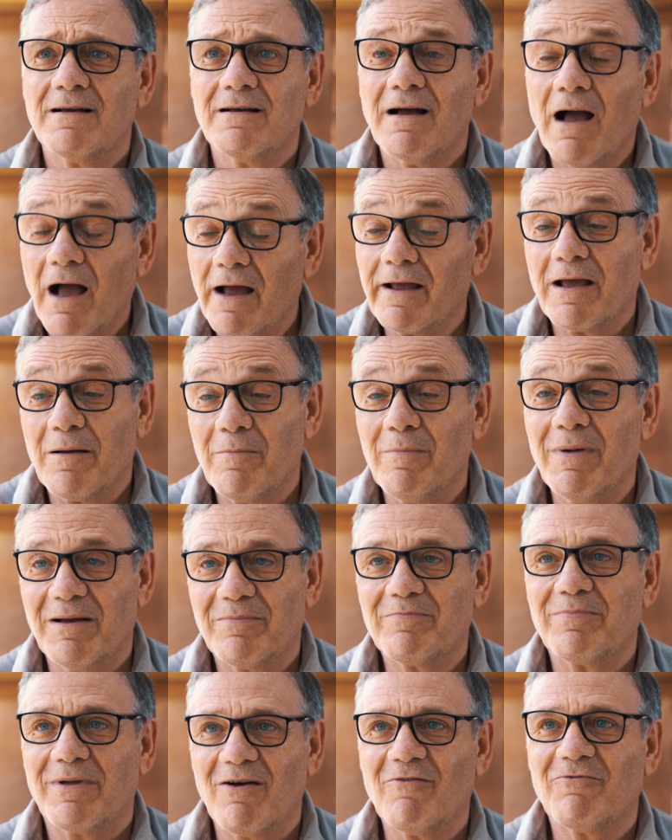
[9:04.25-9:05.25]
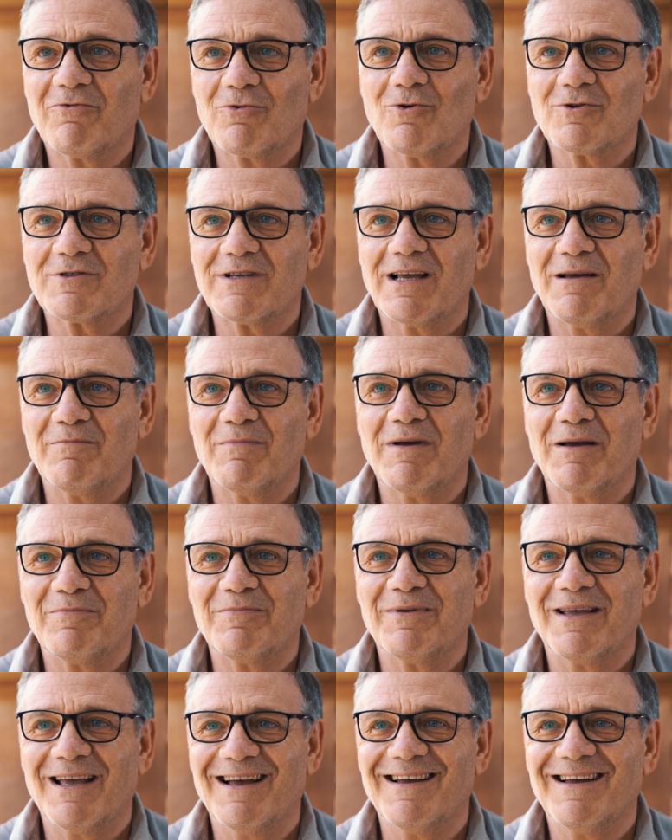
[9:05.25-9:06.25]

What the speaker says: I am happy, of course I am happy.